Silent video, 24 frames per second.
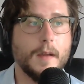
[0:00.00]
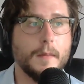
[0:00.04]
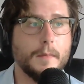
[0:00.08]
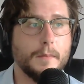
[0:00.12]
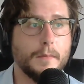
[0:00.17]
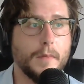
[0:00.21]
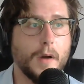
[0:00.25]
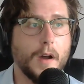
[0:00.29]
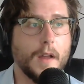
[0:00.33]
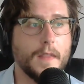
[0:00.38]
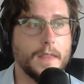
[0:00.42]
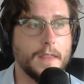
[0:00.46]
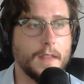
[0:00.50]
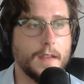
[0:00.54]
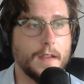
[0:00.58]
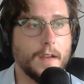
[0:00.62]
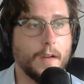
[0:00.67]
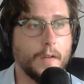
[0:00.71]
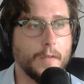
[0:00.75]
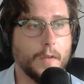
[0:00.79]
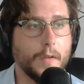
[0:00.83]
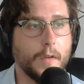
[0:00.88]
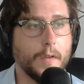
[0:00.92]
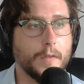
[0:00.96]
But
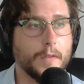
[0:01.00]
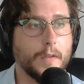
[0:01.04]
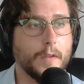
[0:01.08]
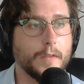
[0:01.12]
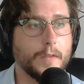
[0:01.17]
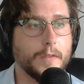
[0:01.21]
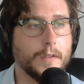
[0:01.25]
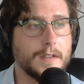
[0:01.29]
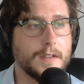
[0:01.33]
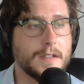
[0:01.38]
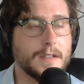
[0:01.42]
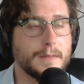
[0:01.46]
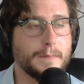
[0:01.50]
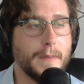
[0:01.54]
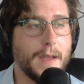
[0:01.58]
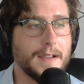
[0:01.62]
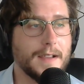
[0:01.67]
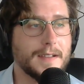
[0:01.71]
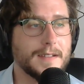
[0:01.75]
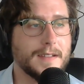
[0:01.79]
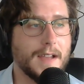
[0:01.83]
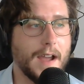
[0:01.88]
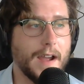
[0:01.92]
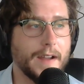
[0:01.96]
on the spec
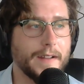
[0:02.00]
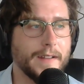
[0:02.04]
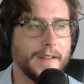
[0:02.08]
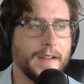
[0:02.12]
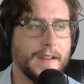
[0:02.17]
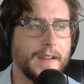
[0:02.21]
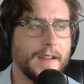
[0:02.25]
side,